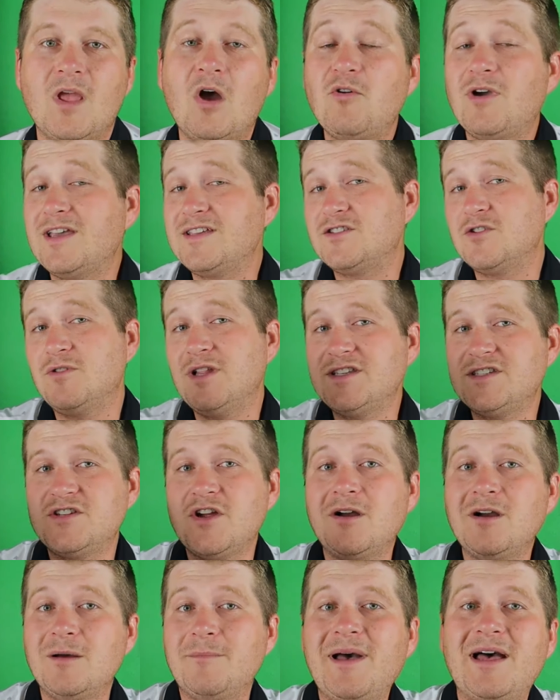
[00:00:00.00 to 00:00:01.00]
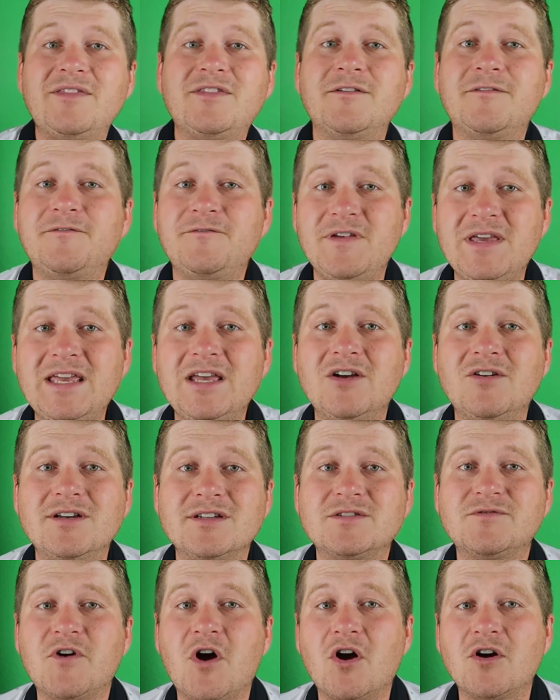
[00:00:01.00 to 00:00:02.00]
Okay, so let's talk about the feel
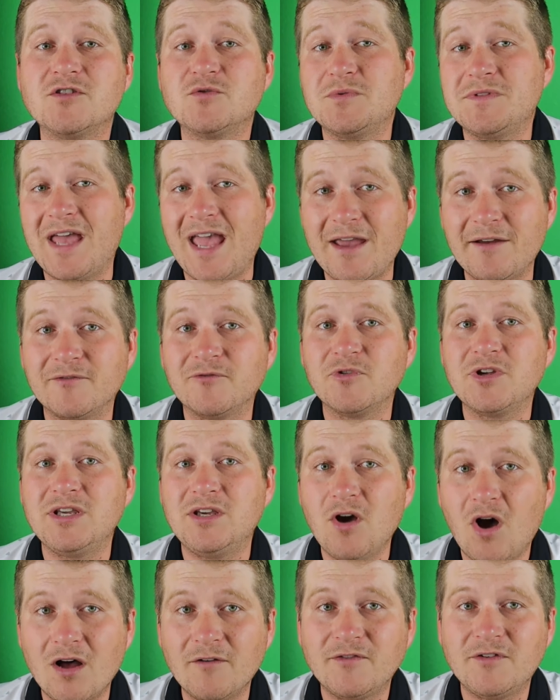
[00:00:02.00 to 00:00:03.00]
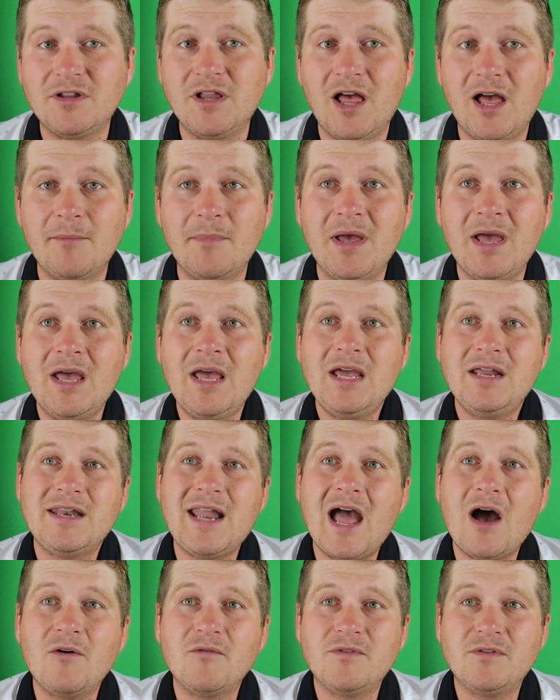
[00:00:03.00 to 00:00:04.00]
as far as with every golf club.
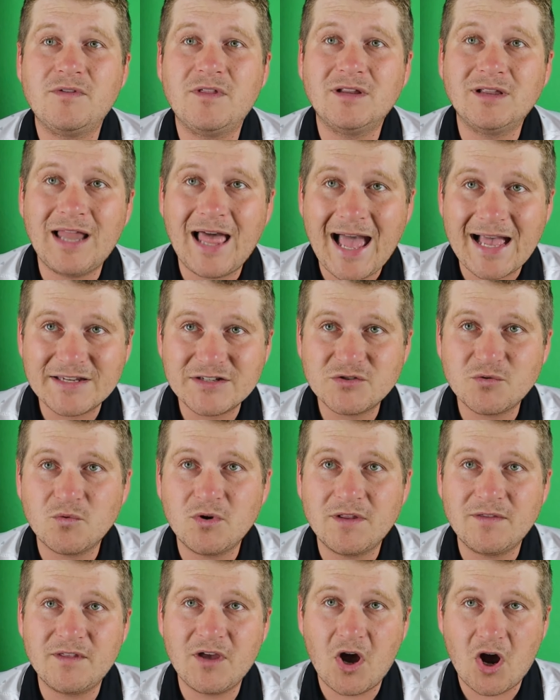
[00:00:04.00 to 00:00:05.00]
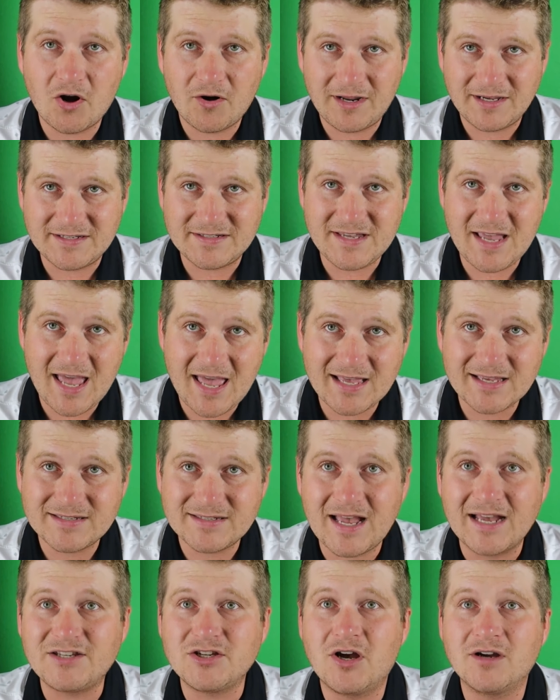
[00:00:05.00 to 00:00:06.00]
Now, the last one, the
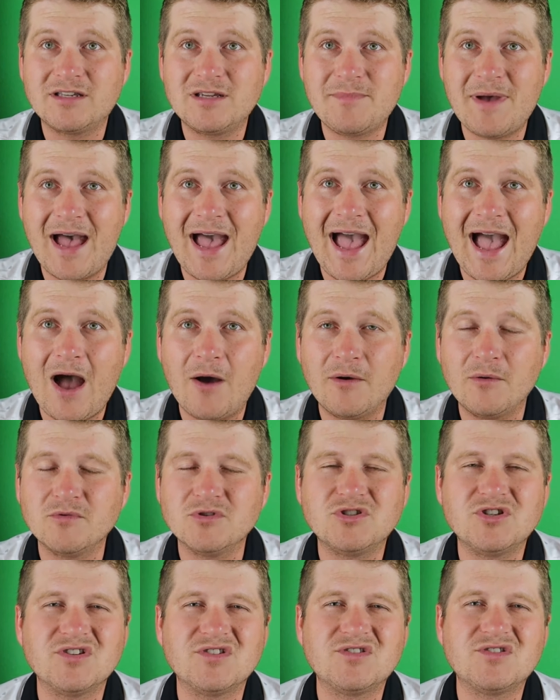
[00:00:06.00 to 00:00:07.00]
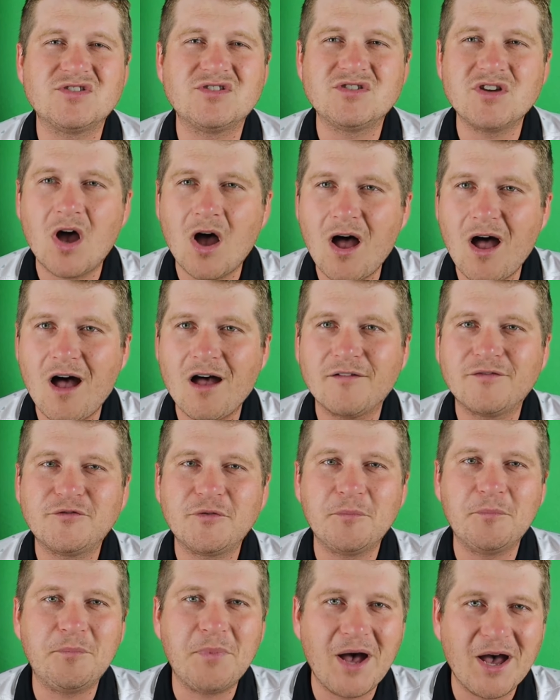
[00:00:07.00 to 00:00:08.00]
RXS, I talked about how it was just
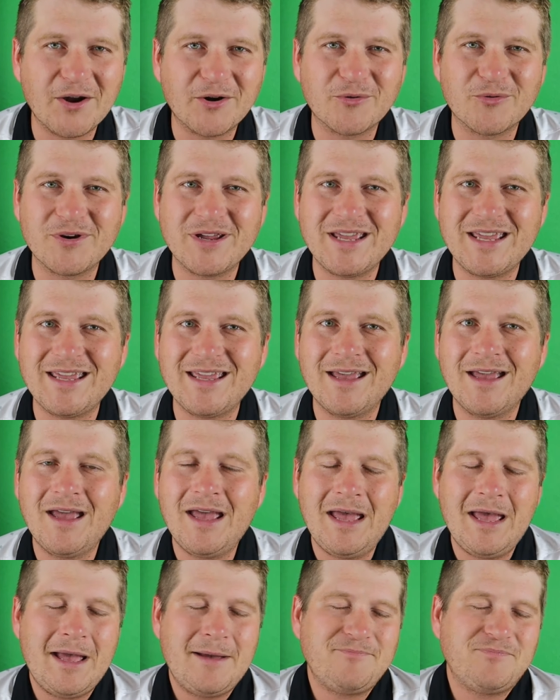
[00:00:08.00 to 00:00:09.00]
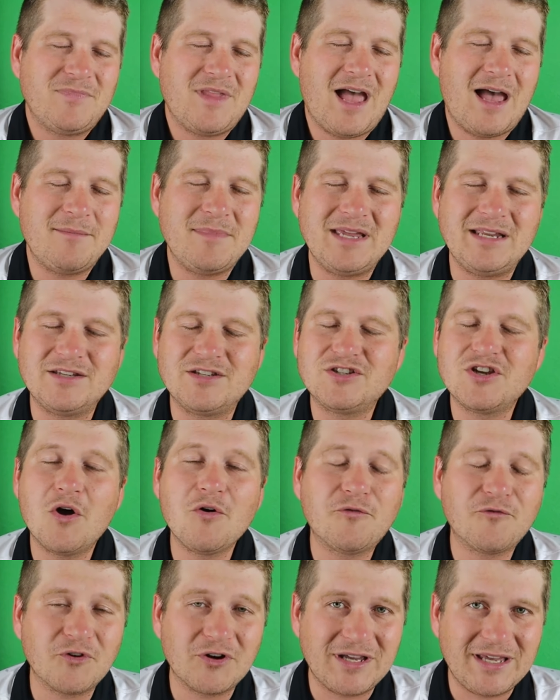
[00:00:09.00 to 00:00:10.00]
soft, buttery. I mean,
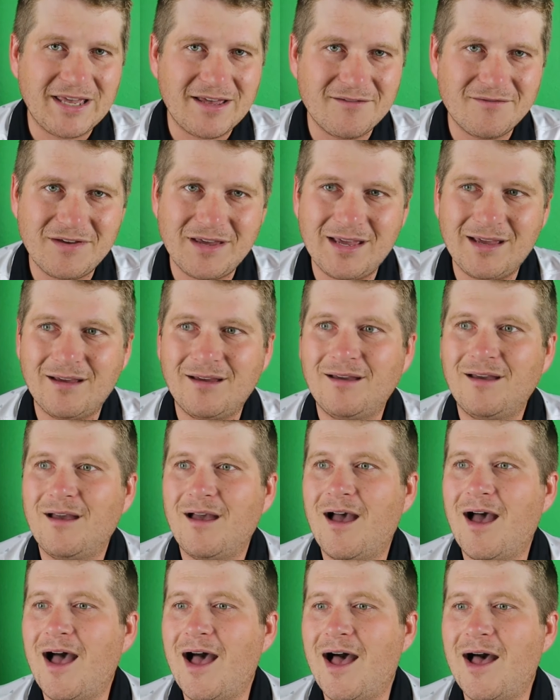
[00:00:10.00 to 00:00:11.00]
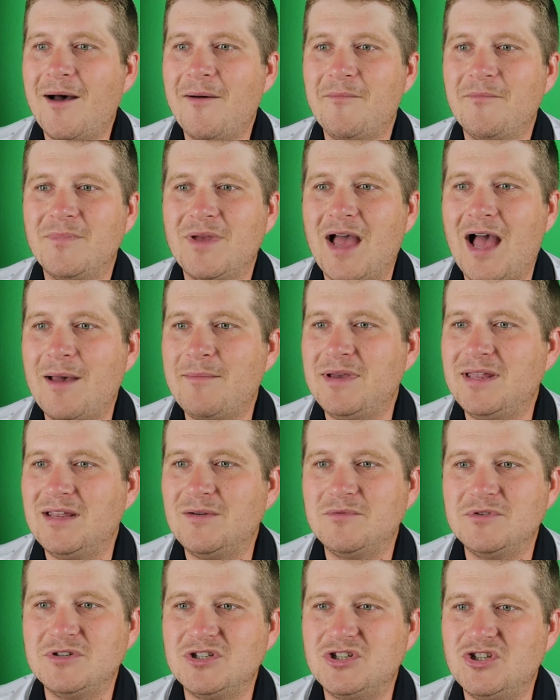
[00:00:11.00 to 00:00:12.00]
so forgiving. I mean,
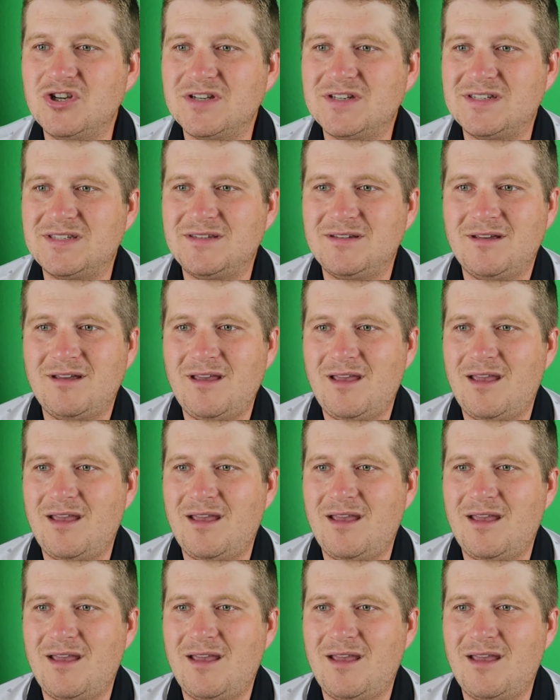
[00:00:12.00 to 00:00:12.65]
it was just...